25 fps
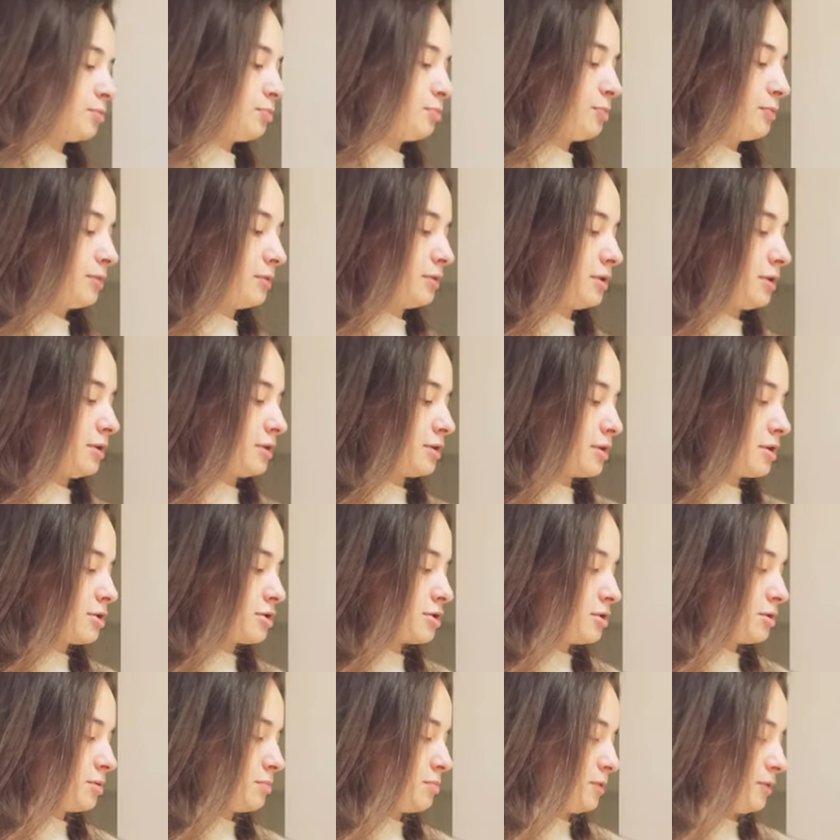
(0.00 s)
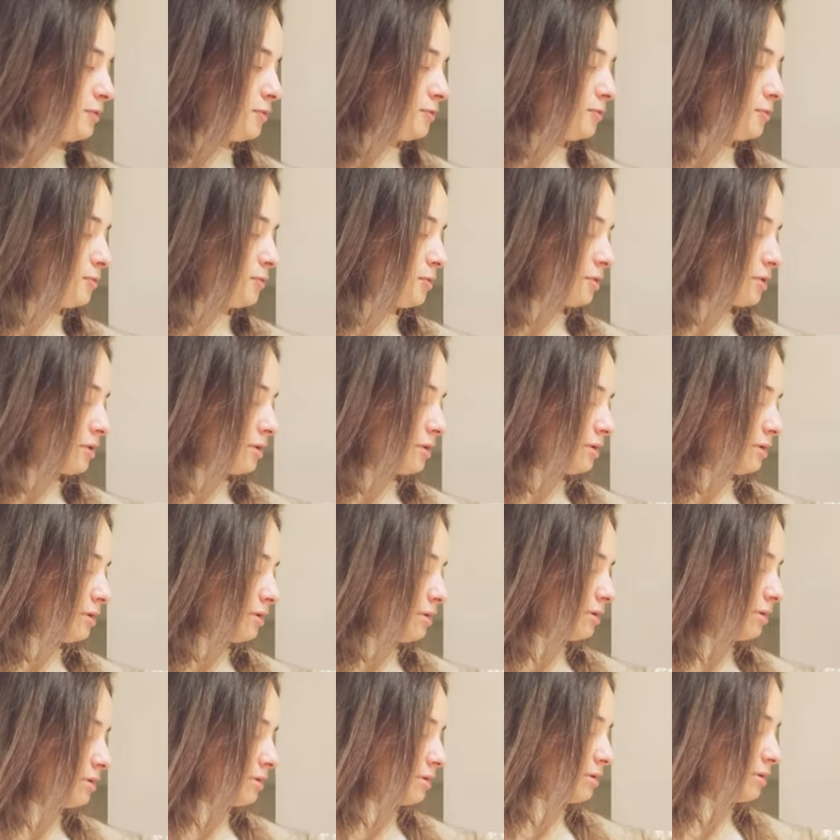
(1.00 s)
put detergent before
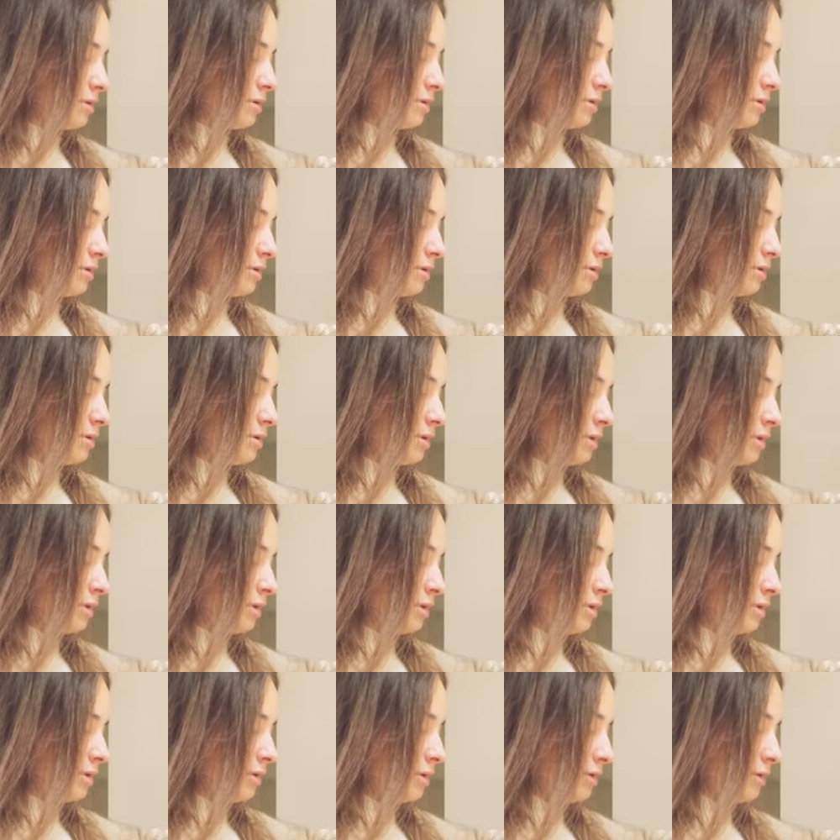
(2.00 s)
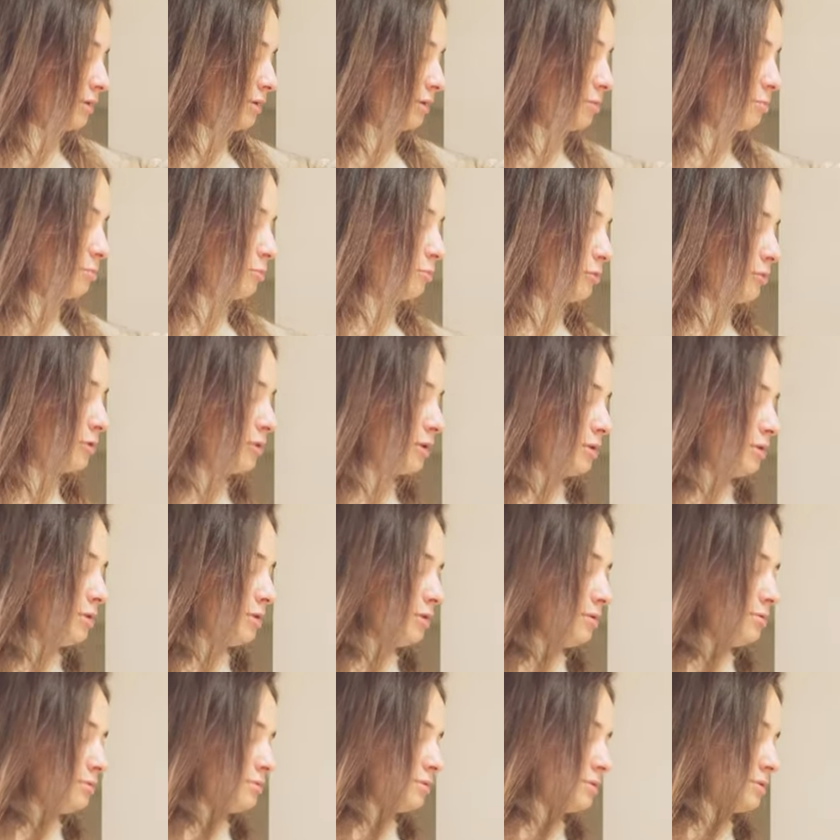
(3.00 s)
you put the
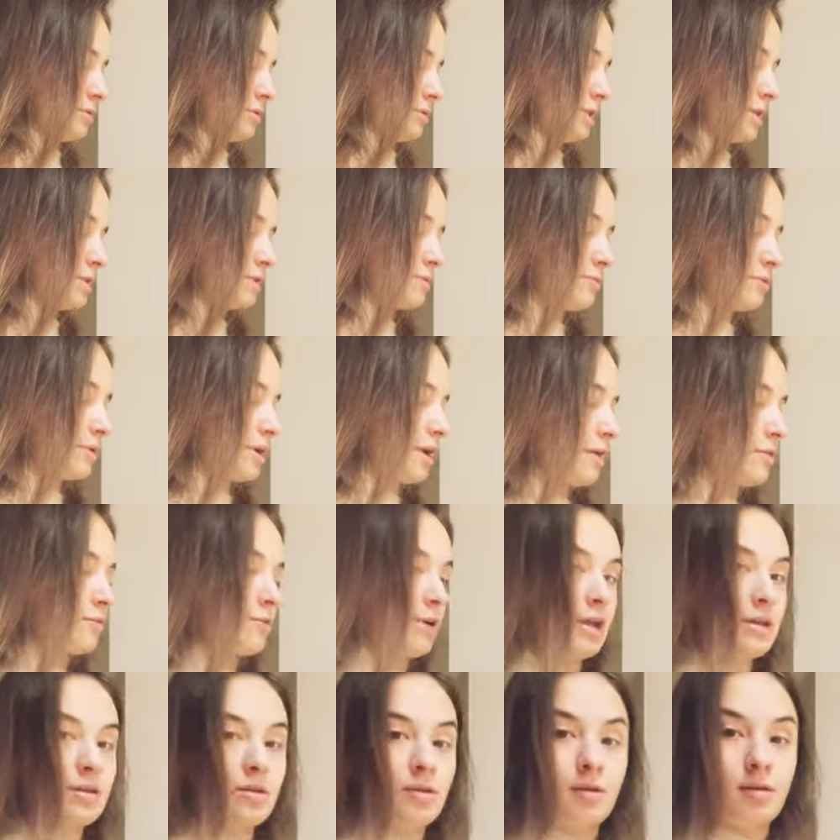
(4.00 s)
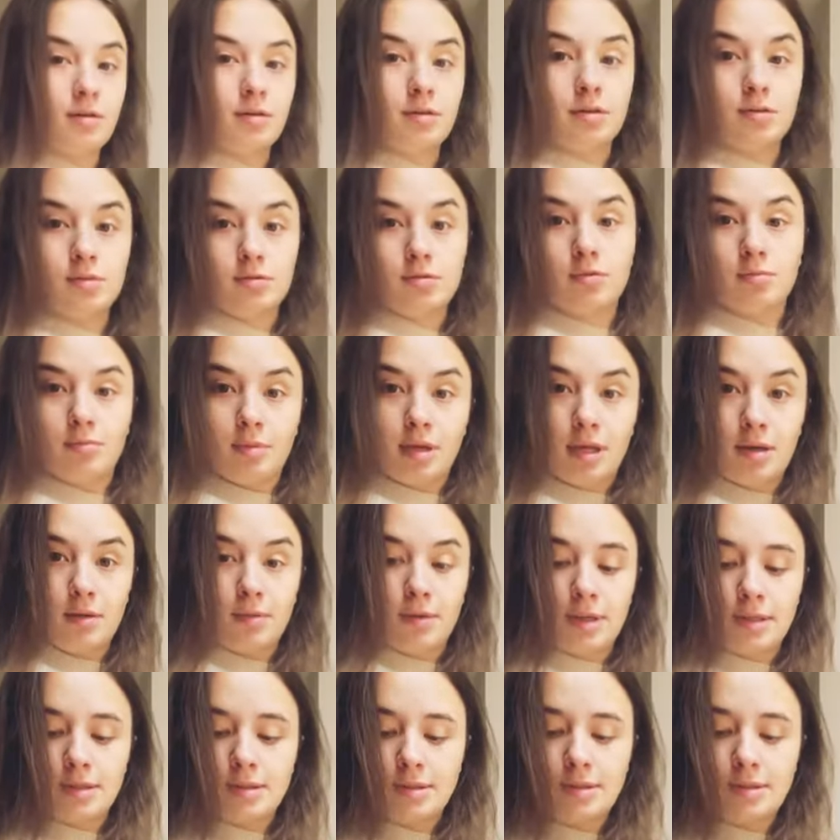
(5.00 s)
clothes. That's what I read on YouTube anyways.